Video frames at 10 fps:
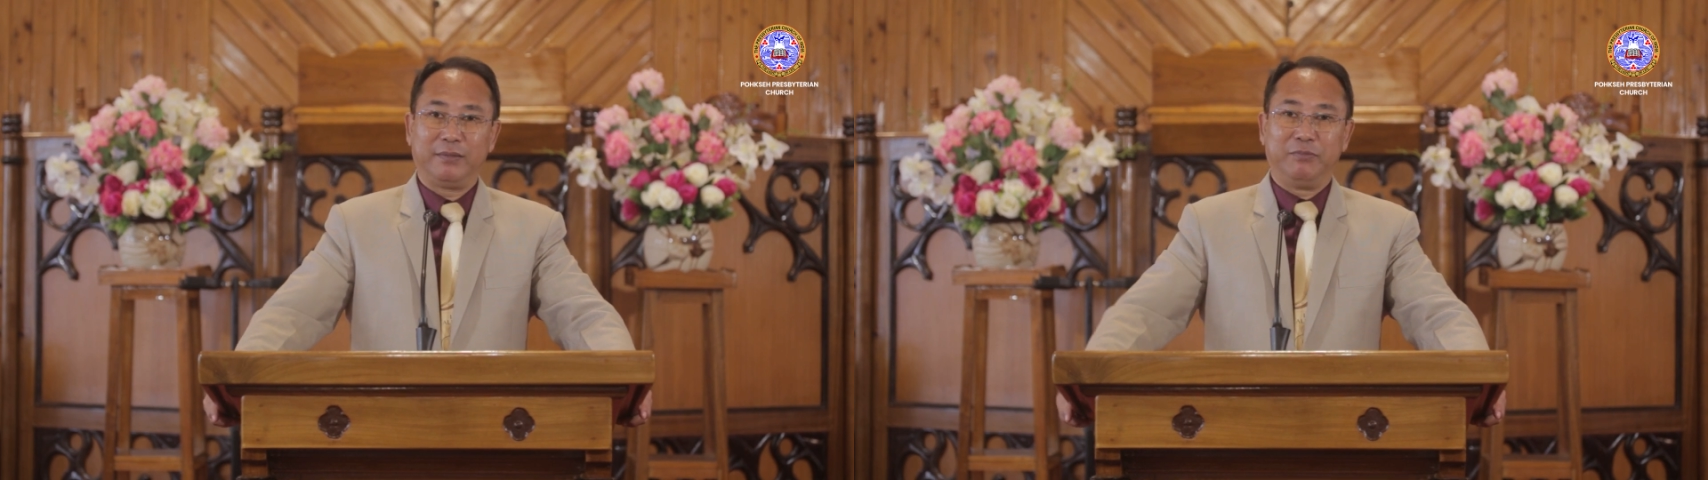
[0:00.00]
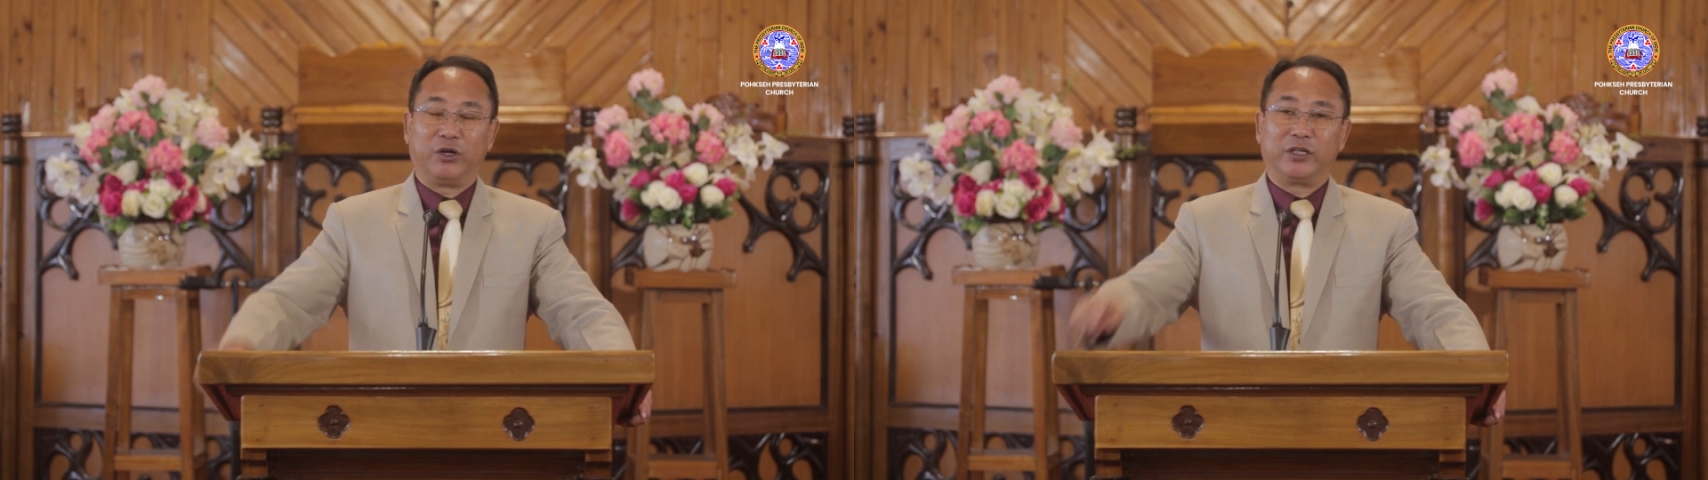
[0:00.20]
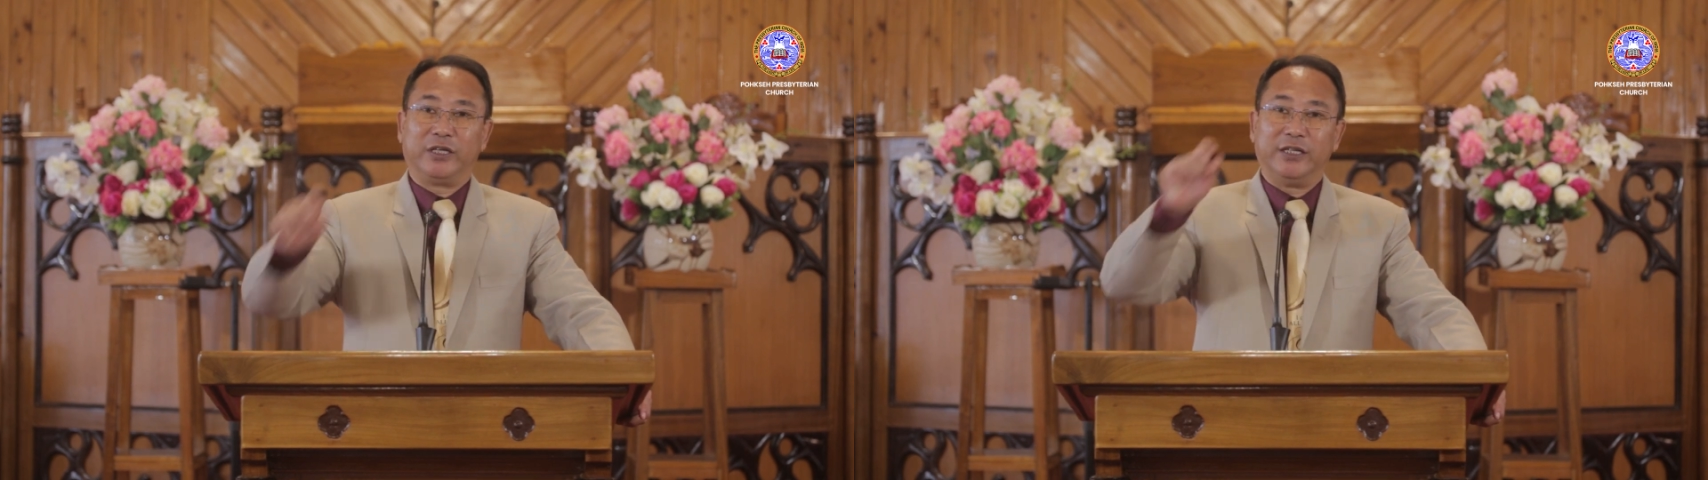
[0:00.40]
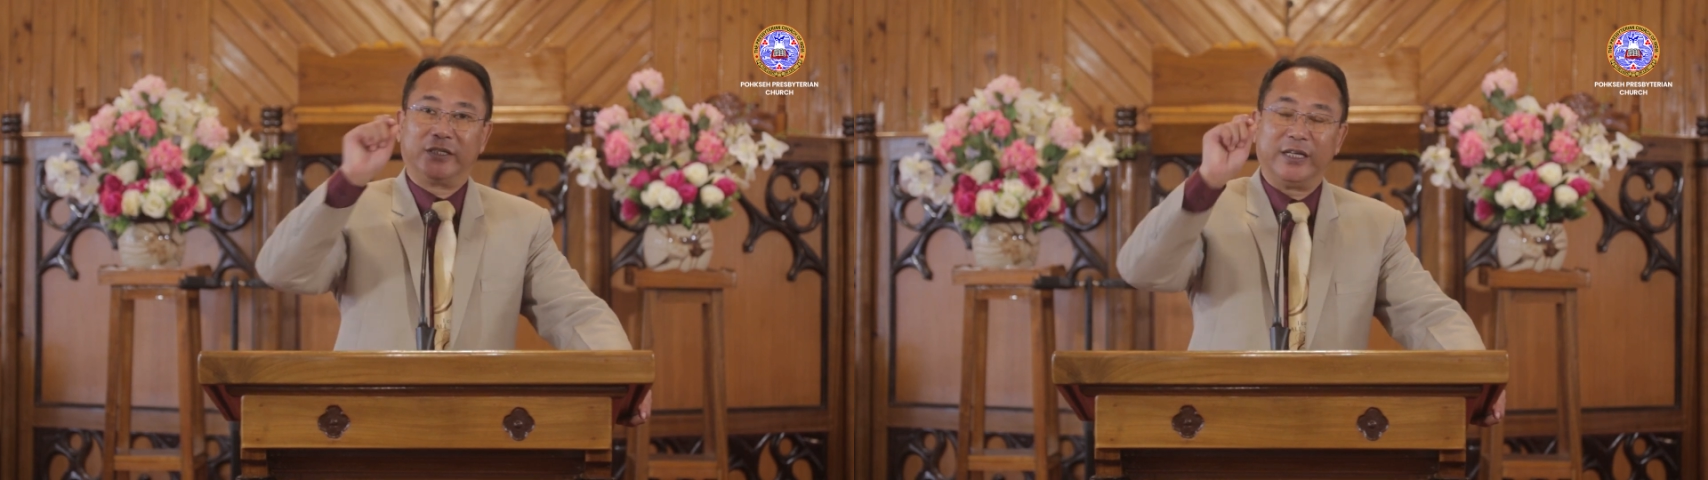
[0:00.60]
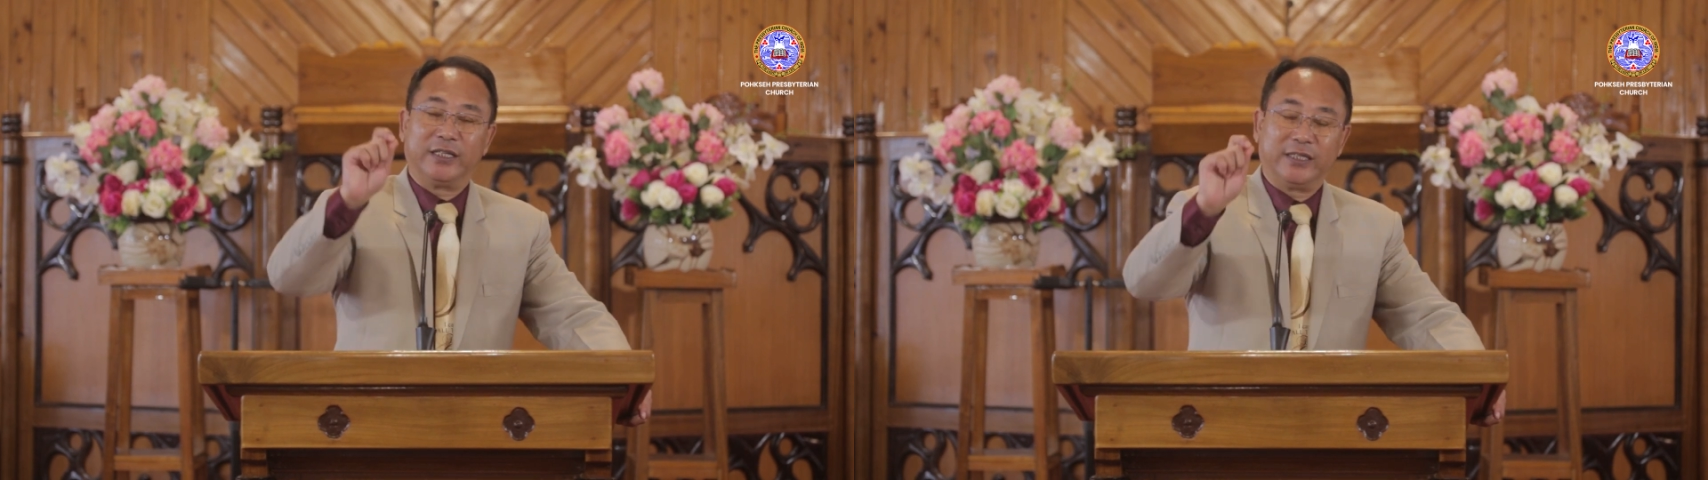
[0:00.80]
Because He
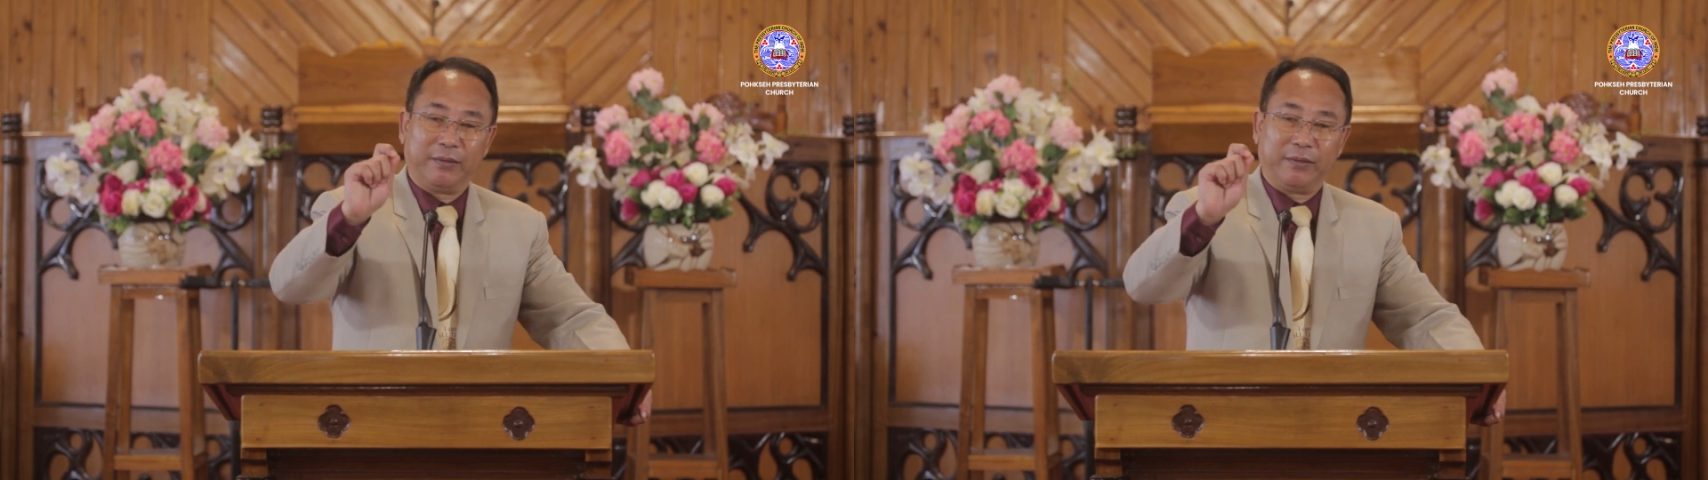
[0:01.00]
sees